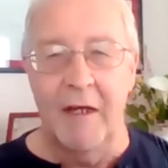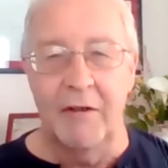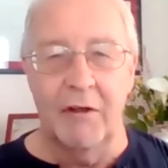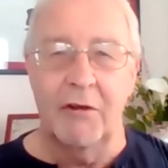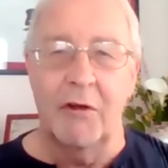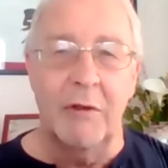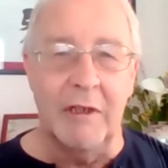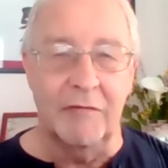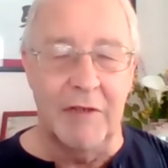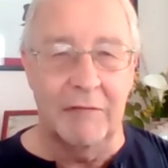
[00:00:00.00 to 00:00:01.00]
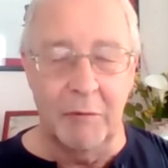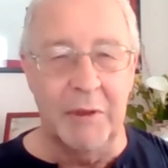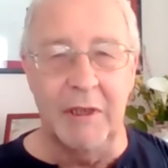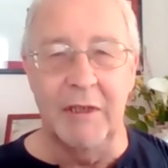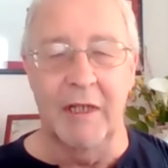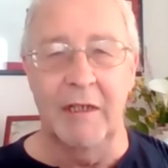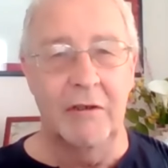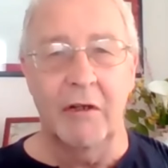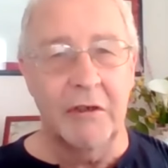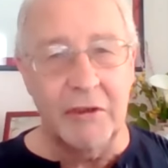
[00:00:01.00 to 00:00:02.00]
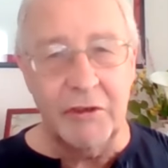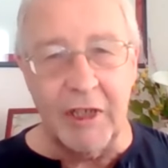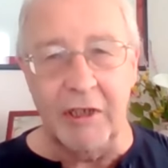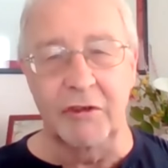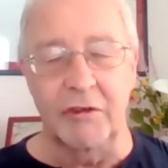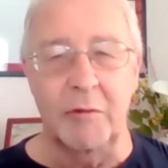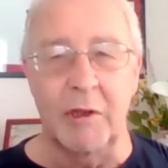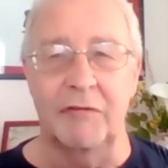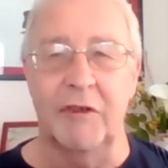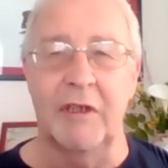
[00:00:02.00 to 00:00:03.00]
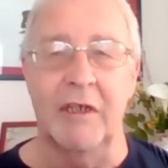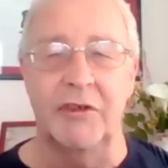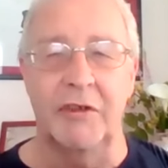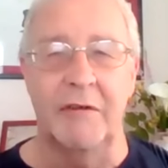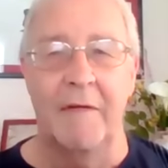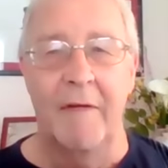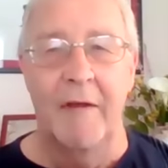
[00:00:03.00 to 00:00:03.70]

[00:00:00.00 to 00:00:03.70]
and not only have never been there, not an essential qualification,